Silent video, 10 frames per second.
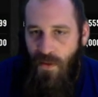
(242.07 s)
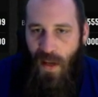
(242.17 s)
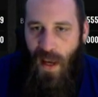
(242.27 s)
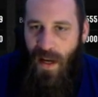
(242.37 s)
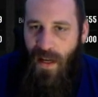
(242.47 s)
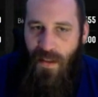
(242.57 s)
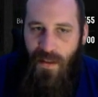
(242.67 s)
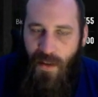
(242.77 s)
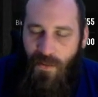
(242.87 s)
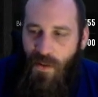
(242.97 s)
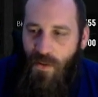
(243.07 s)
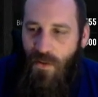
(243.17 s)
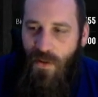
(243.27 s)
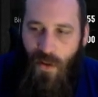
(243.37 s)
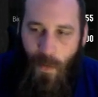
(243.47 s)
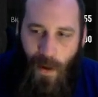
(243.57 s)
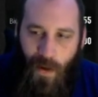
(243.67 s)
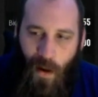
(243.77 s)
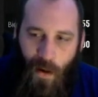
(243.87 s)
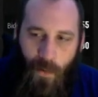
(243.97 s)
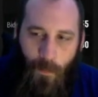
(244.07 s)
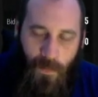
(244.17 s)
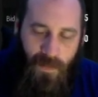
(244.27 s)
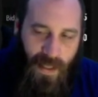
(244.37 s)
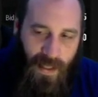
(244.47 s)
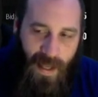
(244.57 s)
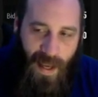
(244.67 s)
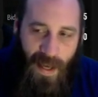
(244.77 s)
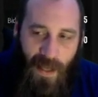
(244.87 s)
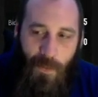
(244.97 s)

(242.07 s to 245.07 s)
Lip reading: So yeah, 87s, you're still at about 115K.